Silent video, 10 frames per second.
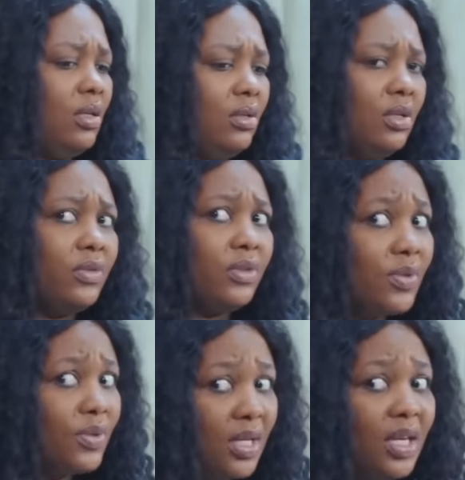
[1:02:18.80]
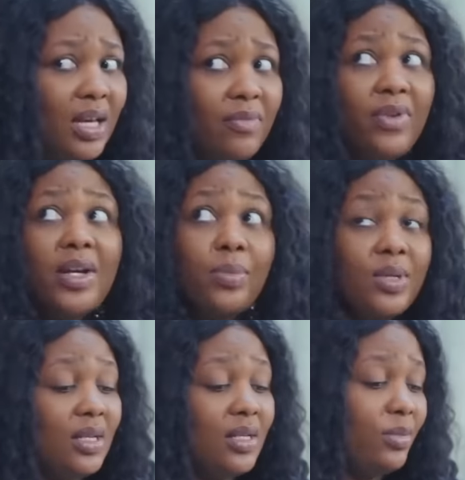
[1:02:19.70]
Not for today. I'm very
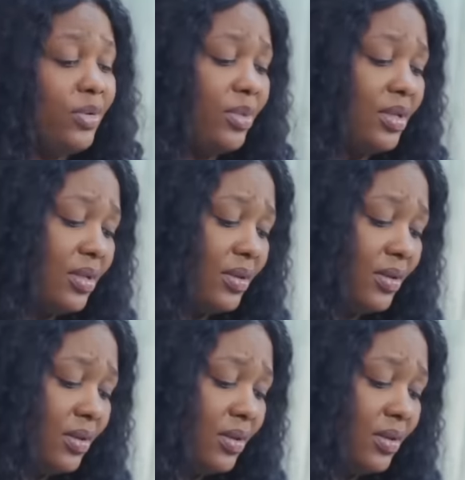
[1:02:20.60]
busy at the moment.